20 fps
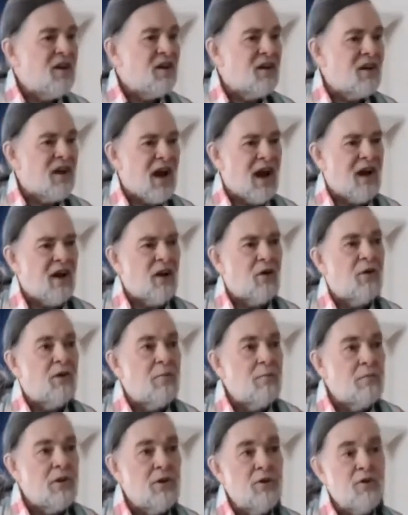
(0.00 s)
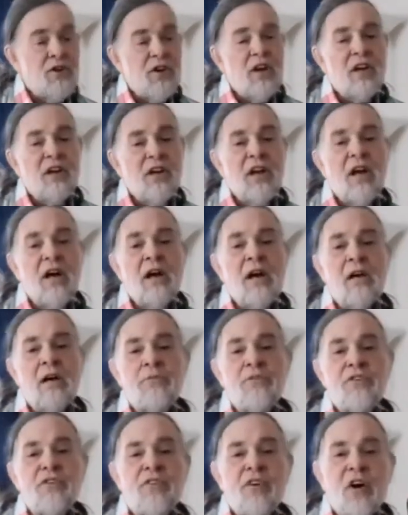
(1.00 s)
Now the music
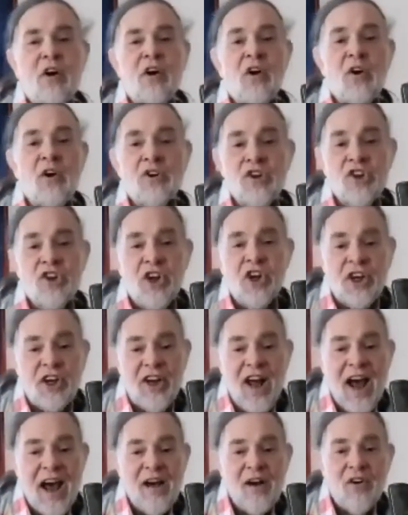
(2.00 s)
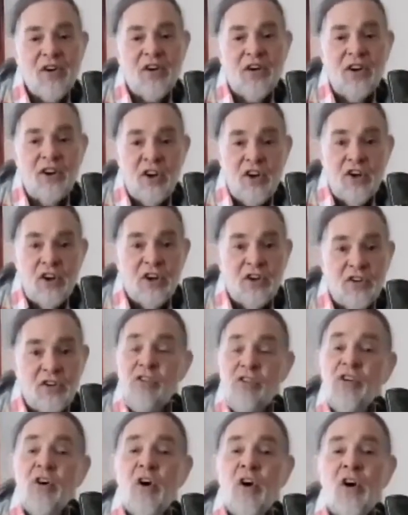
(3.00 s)
clubs have all shut down.
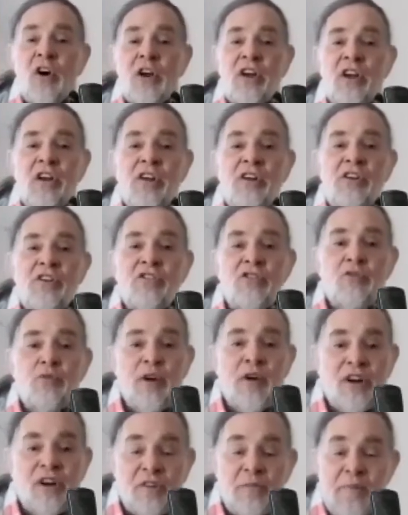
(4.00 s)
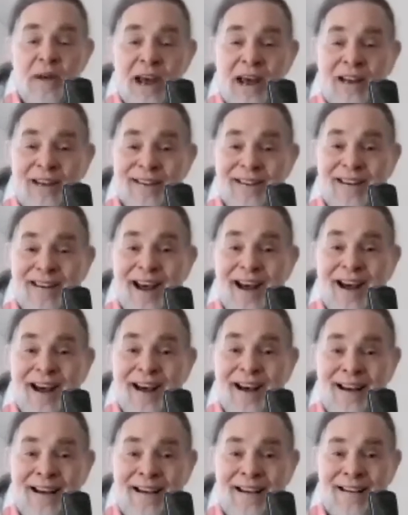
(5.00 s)
New York is a rich man's
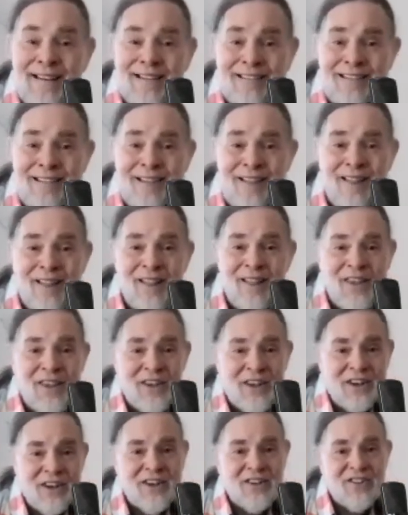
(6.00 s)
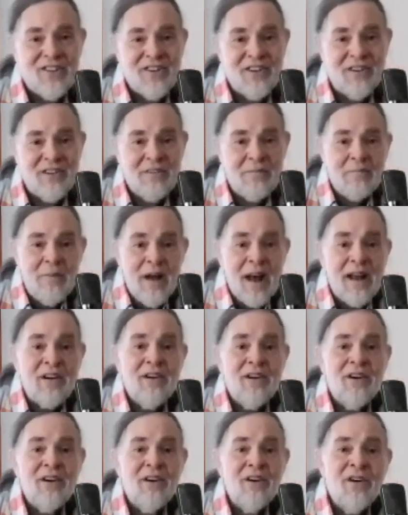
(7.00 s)
town. Doesn't
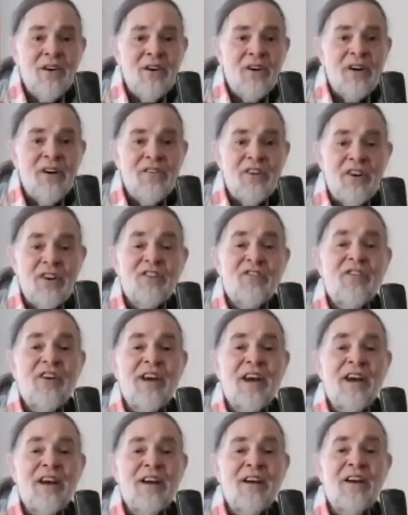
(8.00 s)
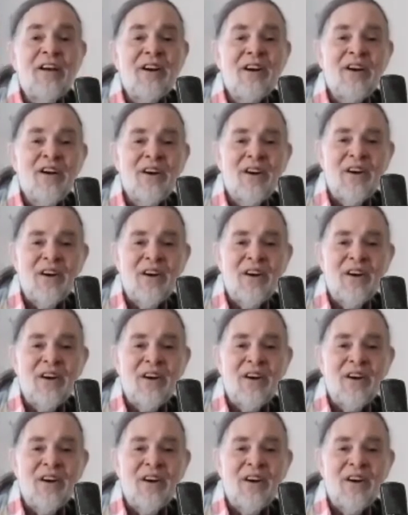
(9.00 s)
matter if it's fair.